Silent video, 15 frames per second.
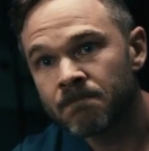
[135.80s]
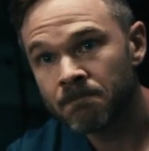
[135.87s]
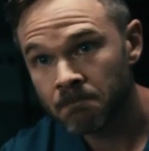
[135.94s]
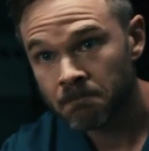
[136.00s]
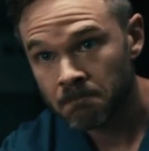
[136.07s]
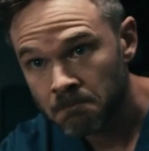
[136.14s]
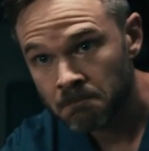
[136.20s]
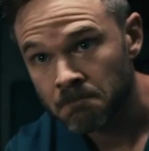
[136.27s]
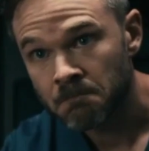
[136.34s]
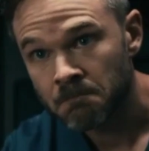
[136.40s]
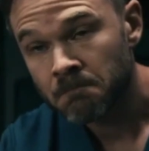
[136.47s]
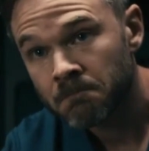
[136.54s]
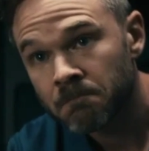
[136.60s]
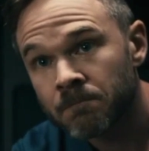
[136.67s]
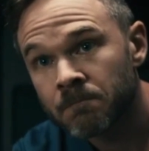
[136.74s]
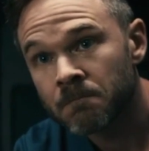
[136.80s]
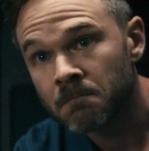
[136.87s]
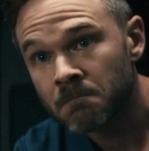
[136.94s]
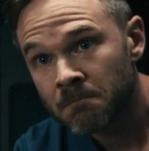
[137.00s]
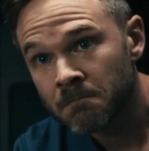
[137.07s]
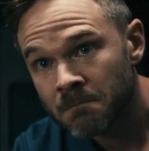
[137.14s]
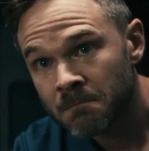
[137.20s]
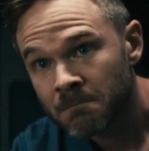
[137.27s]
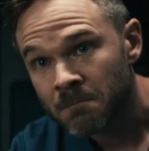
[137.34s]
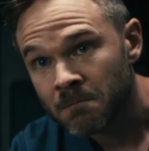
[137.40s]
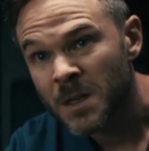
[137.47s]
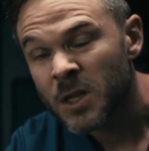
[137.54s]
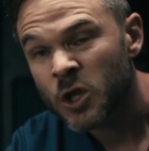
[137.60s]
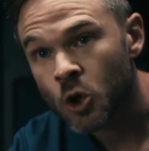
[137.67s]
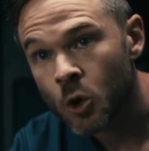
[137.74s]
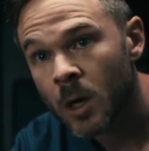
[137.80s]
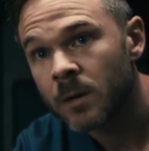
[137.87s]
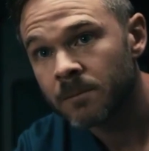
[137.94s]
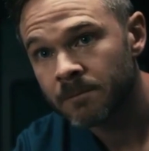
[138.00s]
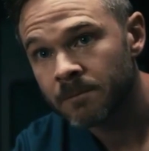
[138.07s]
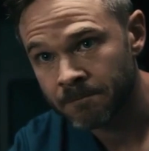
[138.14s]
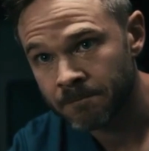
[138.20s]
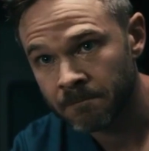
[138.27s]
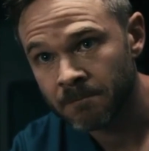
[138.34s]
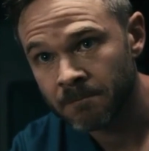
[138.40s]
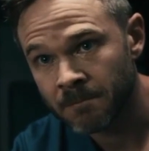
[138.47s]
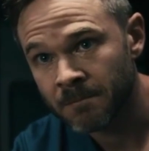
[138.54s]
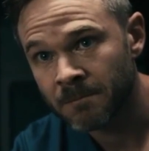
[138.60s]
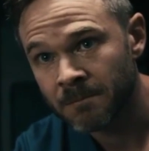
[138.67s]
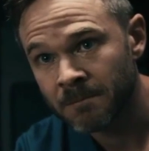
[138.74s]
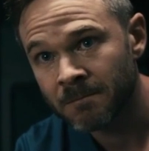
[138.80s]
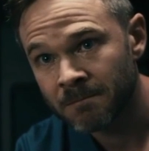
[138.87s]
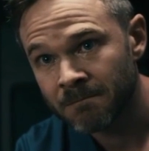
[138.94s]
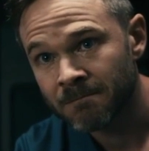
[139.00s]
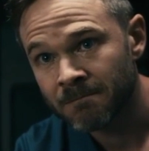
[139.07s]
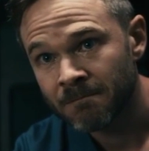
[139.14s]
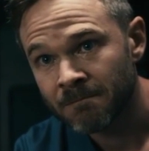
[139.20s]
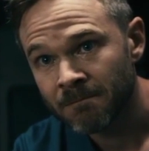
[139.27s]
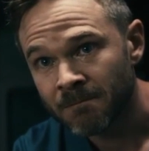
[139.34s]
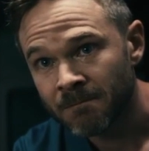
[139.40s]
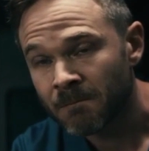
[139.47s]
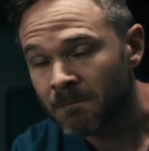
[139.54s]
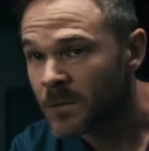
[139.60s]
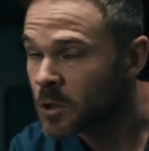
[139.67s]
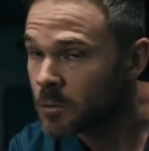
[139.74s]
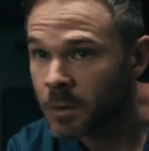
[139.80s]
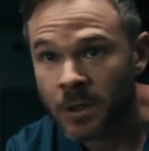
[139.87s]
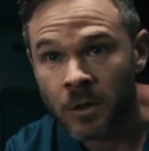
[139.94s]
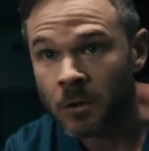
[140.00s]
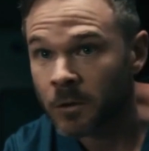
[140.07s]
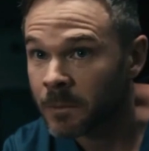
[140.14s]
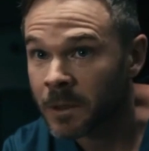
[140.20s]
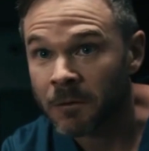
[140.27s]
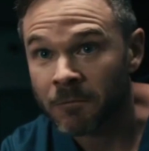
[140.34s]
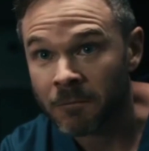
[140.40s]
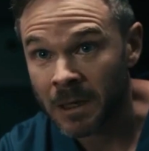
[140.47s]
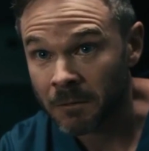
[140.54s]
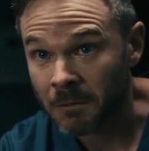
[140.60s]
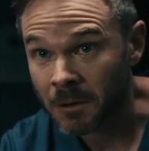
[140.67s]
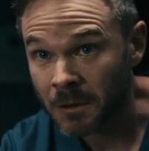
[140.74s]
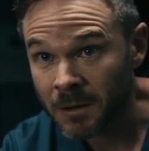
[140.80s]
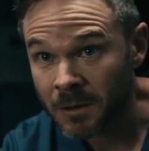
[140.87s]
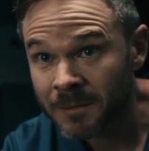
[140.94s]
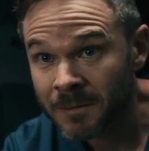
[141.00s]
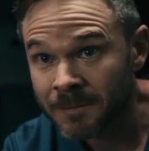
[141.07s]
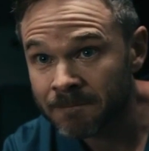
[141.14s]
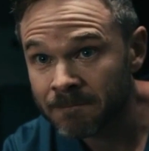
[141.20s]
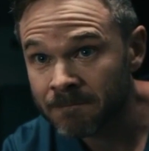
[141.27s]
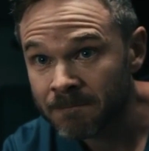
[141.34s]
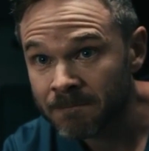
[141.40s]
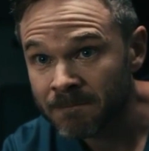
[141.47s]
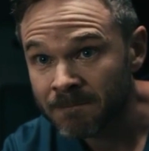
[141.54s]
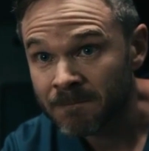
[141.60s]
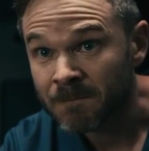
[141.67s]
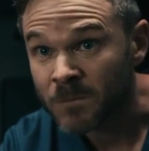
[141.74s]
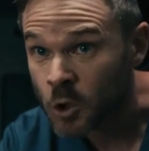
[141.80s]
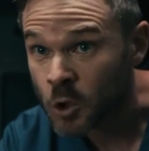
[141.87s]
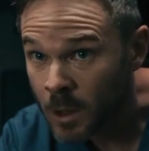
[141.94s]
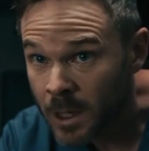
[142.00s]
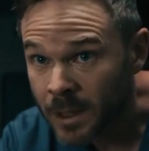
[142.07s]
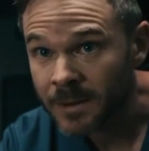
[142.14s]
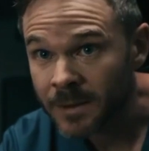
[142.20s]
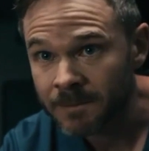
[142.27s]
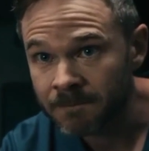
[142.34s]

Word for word: On the other hand, Lamplighter is constantly consumed with guilt. You'd be doing me a favor. Do it.